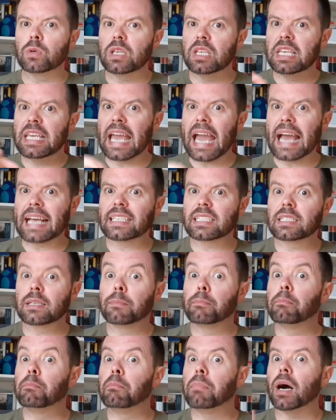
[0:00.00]
yes,
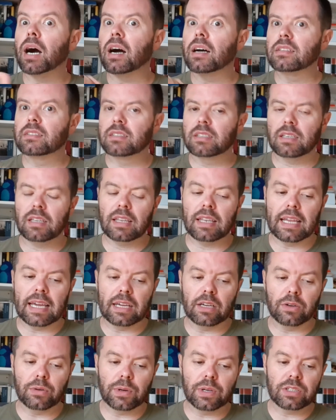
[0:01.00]
but
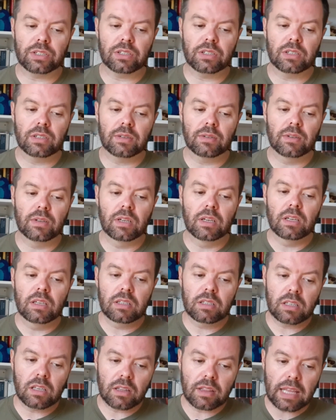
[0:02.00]
language.
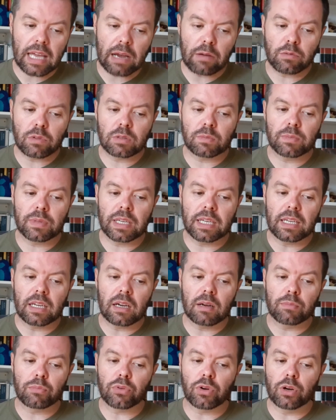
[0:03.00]
So that would be
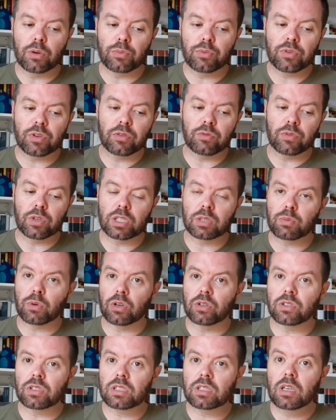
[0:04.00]
appropriate
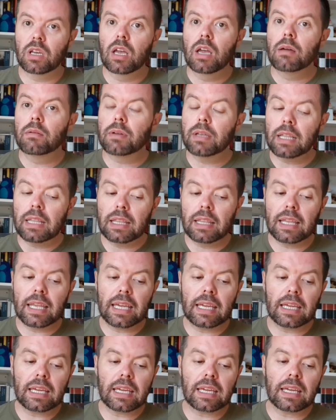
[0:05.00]
response, but
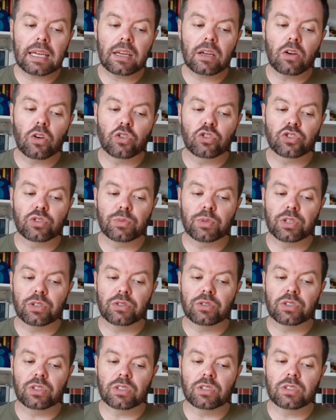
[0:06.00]
linking
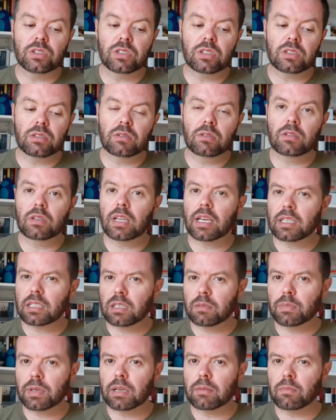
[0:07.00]
contributions, that's
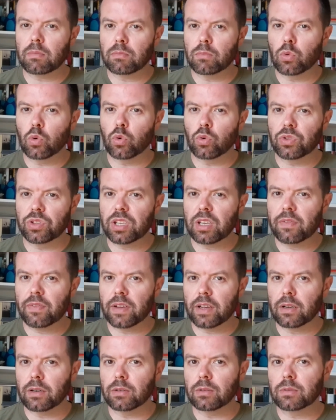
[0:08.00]
a bit more
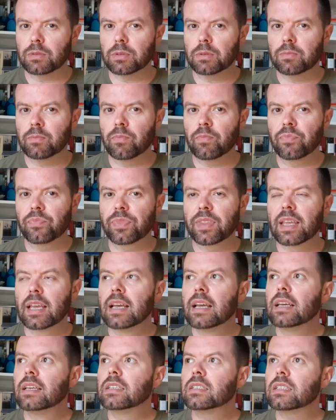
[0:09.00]
difficult.
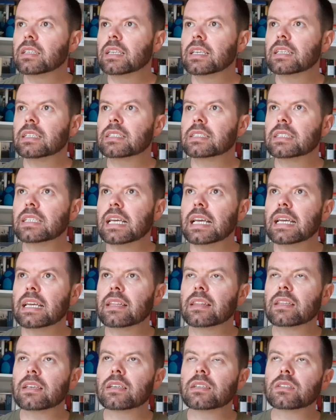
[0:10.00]
So let's say
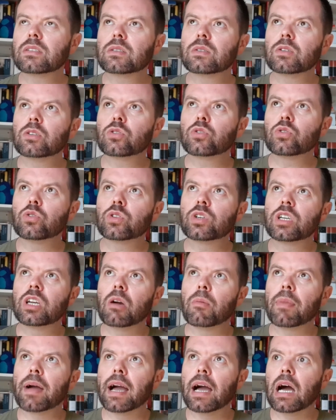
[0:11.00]
that you're talking
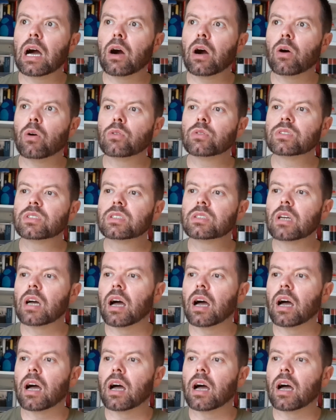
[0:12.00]
about